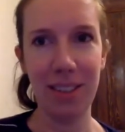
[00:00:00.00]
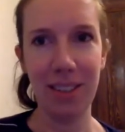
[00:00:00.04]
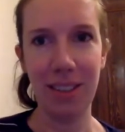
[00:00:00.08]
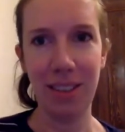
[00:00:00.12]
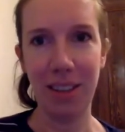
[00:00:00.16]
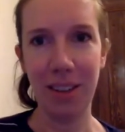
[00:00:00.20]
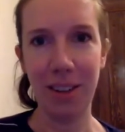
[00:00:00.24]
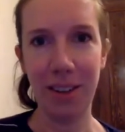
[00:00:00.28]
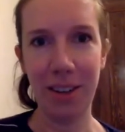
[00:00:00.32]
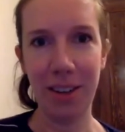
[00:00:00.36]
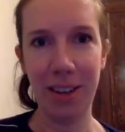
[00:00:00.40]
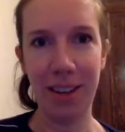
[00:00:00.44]

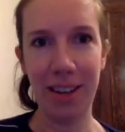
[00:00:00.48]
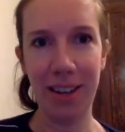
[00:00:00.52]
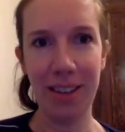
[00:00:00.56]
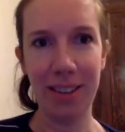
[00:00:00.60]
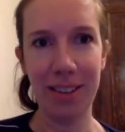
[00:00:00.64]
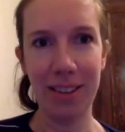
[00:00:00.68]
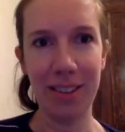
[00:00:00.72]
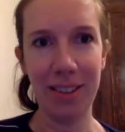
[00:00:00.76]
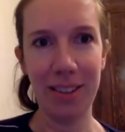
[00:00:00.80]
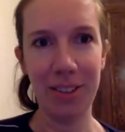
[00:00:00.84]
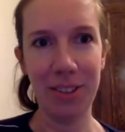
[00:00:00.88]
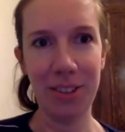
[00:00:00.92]
Okay,
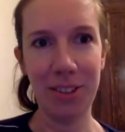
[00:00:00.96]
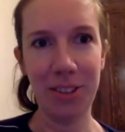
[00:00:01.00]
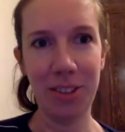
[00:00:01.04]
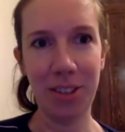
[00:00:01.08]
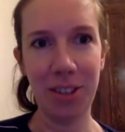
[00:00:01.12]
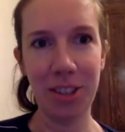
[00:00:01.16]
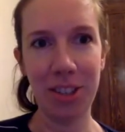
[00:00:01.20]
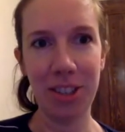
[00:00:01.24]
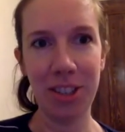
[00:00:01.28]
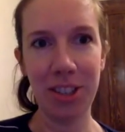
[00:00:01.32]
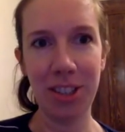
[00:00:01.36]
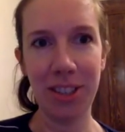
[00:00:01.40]
so
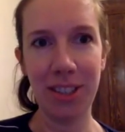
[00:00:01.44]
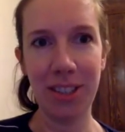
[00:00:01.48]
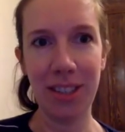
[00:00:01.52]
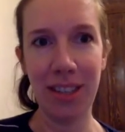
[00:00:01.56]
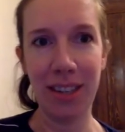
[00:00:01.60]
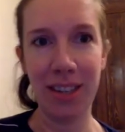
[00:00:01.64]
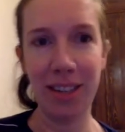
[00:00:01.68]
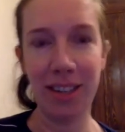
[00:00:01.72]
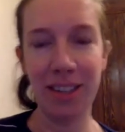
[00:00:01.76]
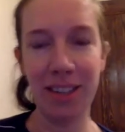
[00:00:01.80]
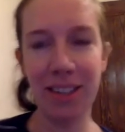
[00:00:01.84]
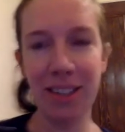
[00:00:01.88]
structure
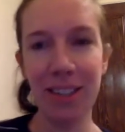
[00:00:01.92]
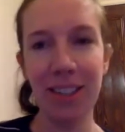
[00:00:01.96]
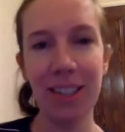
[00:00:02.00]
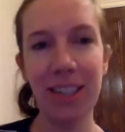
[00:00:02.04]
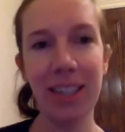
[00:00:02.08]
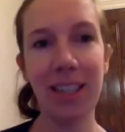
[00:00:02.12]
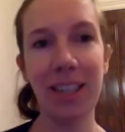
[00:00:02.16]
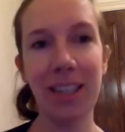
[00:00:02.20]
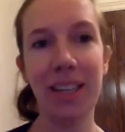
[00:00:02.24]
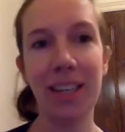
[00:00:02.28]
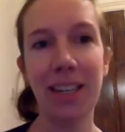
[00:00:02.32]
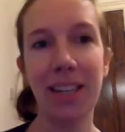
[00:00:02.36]
done.
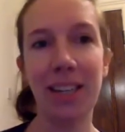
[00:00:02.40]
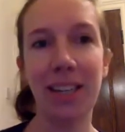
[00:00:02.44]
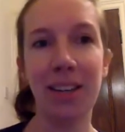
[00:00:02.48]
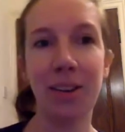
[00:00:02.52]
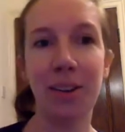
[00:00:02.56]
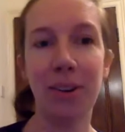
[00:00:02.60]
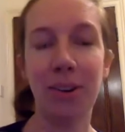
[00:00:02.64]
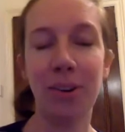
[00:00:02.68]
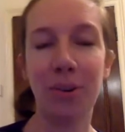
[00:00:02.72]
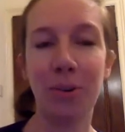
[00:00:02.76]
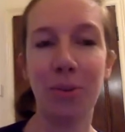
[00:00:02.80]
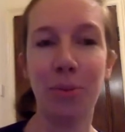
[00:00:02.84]

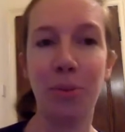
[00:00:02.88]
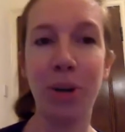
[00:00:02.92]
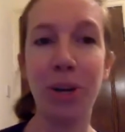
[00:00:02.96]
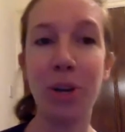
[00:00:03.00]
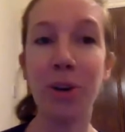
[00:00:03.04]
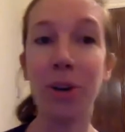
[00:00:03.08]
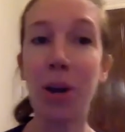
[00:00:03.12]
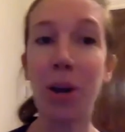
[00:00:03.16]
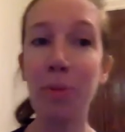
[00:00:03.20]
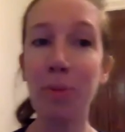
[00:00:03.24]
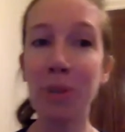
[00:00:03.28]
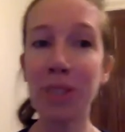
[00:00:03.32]
When
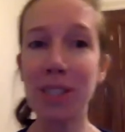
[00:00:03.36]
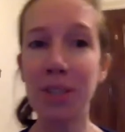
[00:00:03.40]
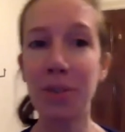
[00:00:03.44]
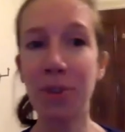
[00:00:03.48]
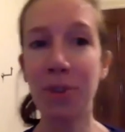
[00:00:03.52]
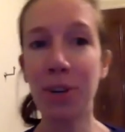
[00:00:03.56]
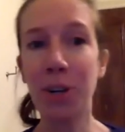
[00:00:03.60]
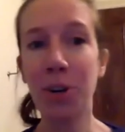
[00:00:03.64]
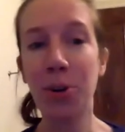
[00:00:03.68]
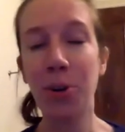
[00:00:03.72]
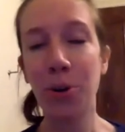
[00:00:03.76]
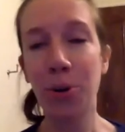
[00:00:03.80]
you're coming to
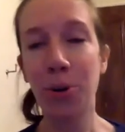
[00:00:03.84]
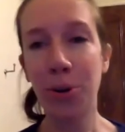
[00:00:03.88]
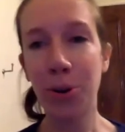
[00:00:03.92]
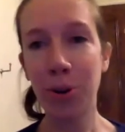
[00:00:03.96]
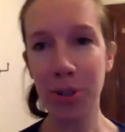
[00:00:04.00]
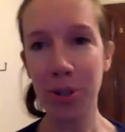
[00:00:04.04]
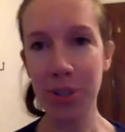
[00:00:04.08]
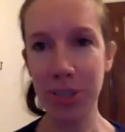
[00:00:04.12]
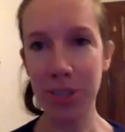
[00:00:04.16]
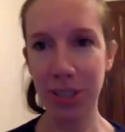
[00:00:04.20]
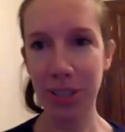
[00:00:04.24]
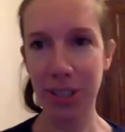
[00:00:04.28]

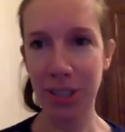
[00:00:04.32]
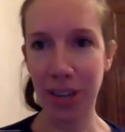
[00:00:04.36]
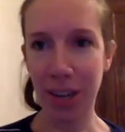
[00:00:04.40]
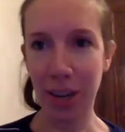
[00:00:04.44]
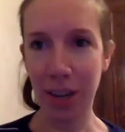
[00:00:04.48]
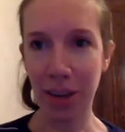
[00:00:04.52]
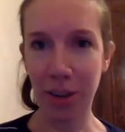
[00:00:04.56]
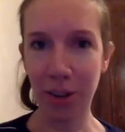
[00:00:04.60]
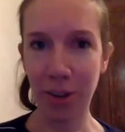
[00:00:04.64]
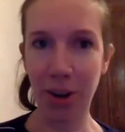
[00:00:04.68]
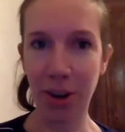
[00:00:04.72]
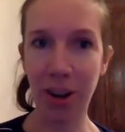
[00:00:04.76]
record, you know,
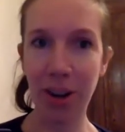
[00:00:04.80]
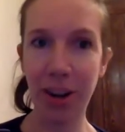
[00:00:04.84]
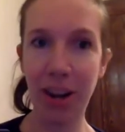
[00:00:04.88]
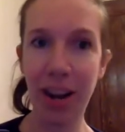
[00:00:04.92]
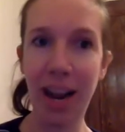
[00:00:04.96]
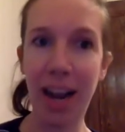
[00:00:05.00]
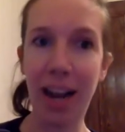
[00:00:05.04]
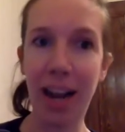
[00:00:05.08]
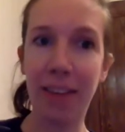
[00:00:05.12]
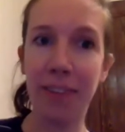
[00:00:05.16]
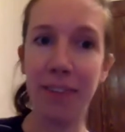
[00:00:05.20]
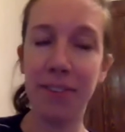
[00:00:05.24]
you're going to
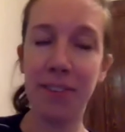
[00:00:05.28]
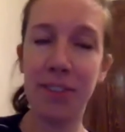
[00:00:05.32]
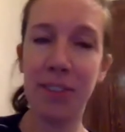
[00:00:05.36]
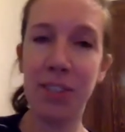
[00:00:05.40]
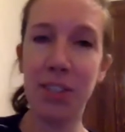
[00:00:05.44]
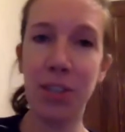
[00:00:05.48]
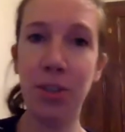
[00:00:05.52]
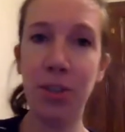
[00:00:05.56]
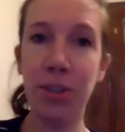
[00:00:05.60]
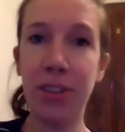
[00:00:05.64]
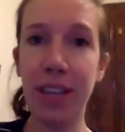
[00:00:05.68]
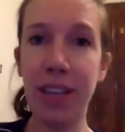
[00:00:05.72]
have
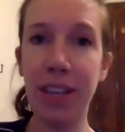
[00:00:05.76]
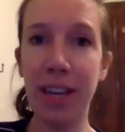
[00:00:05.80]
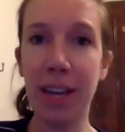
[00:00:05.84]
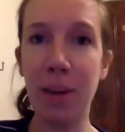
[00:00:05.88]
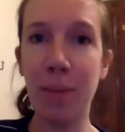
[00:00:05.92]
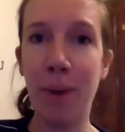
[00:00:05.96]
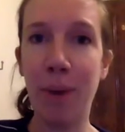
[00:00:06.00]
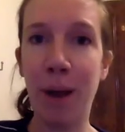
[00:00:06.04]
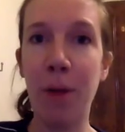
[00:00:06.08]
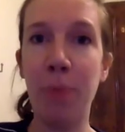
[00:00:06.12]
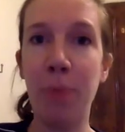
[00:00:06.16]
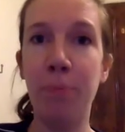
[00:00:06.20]
to think
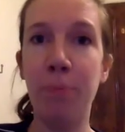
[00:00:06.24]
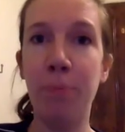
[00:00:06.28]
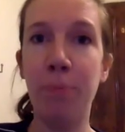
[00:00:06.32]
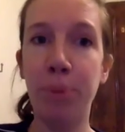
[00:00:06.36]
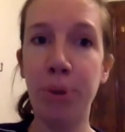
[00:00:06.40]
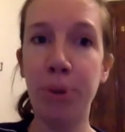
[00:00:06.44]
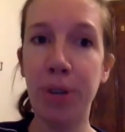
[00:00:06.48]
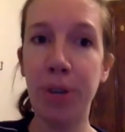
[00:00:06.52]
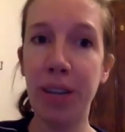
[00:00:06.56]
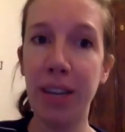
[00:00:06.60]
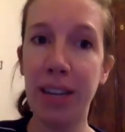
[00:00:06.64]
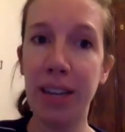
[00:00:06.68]
about
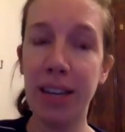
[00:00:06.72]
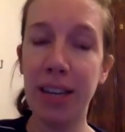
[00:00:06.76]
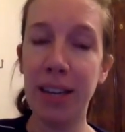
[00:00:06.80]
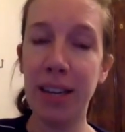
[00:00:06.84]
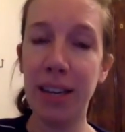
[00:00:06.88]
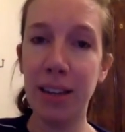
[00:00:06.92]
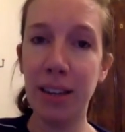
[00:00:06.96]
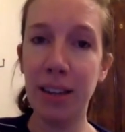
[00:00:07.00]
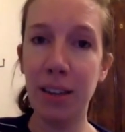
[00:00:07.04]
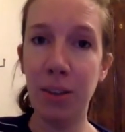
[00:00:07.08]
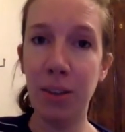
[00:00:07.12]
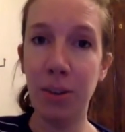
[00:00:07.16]

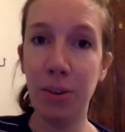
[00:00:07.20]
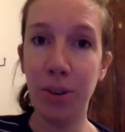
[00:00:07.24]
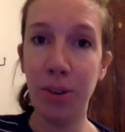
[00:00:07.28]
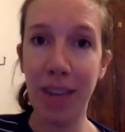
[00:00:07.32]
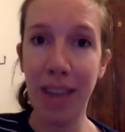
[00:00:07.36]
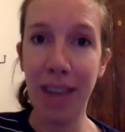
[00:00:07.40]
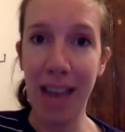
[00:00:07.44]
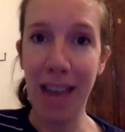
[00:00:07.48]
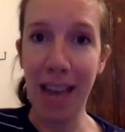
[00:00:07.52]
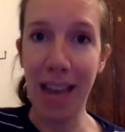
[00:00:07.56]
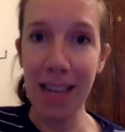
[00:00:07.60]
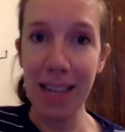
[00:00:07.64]
booking your
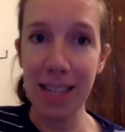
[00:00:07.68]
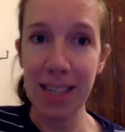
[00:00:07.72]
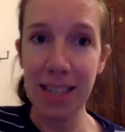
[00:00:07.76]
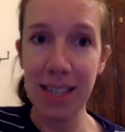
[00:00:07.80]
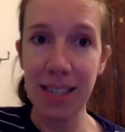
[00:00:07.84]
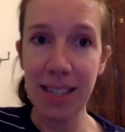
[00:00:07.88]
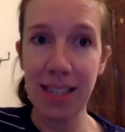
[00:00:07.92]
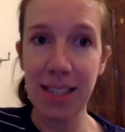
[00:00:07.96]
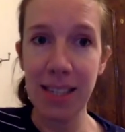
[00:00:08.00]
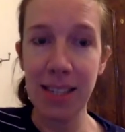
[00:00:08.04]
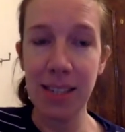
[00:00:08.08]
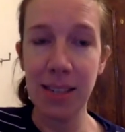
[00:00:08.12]

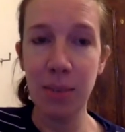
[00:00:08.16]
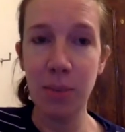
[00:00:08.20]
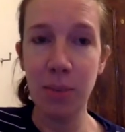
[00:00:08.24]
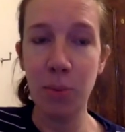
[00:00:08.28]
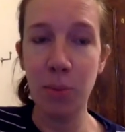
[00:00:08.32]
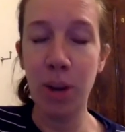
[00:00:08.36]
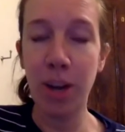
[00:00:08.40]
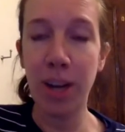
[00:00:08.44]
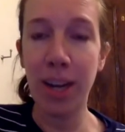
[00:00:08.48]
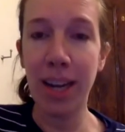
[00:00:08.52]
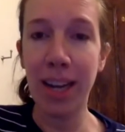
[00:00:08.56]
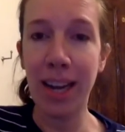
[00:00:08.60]
guests,
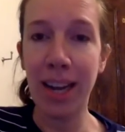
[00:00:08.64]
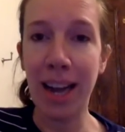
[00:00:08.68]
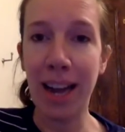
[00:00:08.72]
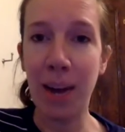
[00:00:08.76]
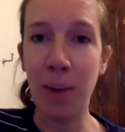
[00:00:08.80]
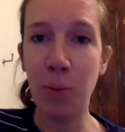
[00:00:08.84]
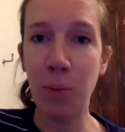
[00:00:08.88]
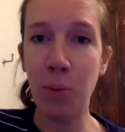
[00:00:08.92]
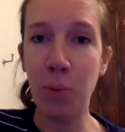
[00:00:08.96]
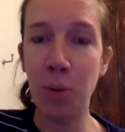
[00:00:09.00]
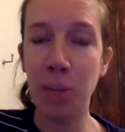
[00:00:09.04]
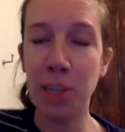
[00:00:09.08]
working
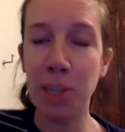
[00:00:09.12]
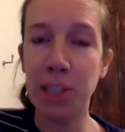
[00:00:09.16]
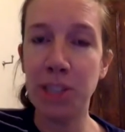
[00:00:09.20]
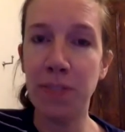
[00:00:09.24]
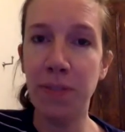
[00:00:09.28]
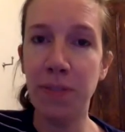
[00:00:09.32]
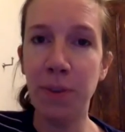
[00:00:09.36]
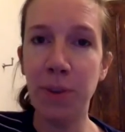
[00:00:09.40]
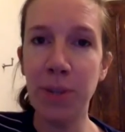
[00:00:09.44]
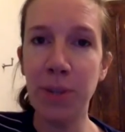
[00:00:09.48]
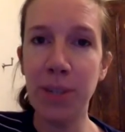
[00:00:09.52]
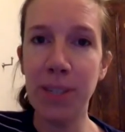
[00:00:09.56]
out which
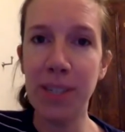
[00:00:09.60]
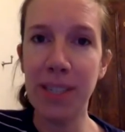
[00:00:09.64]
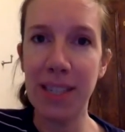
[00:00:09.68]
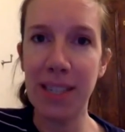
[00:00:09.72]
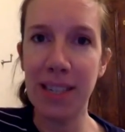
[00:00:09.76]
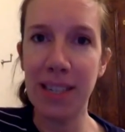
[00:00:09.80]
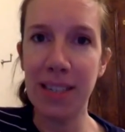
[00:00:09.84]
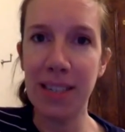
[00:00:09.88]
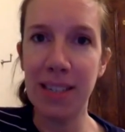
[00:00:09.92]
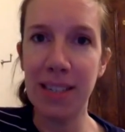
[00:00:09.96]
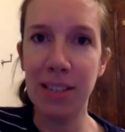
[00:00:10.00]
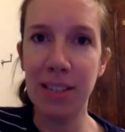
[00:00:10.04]

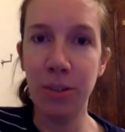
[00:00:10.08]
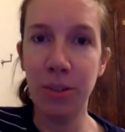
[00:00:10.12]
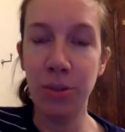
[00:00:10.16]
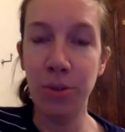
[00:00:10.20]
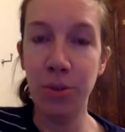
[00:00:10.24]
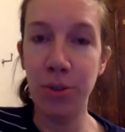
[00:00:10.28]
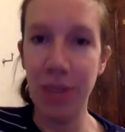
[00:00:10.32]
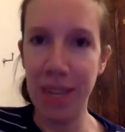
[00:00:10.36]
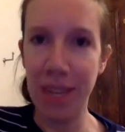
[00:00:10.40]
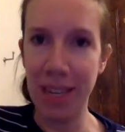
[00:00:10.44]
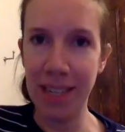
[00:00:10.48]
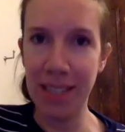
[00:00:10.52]
voices you
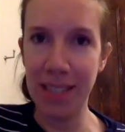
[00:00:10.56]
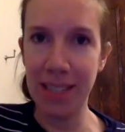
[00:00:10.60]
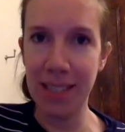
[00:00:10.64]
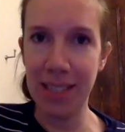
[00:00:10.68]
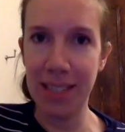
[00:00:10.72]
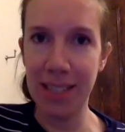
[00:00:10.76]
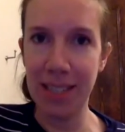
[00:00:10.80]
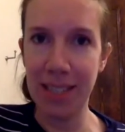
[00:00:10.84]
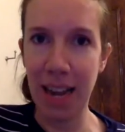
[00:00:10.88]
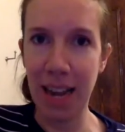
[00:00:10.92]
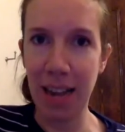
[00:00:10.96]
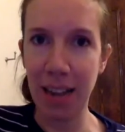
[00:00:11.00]
need
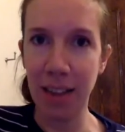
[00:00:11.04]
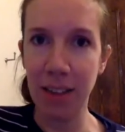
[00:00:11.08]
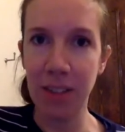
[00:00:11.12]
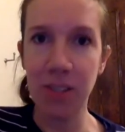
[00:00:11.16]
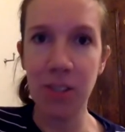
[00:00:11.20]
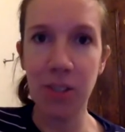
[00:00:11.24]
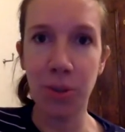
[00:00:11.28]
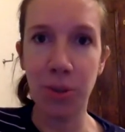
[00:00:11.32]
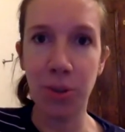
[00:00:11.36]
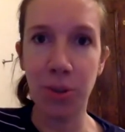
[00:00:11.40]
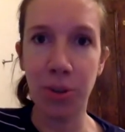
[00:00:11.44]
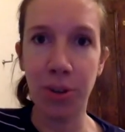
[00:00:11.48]
to tell a
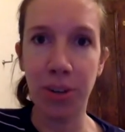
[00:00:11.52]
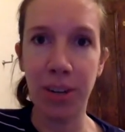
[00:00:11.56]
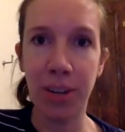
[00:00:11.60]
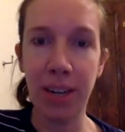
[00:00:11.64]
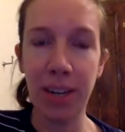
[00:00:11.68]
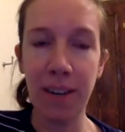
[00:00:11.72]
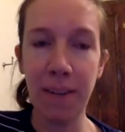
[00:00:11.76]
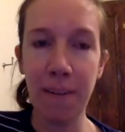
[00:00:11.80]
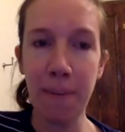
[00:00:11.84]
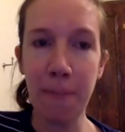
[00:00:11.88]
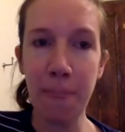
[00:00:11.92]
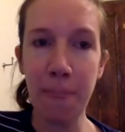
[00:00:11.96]
story,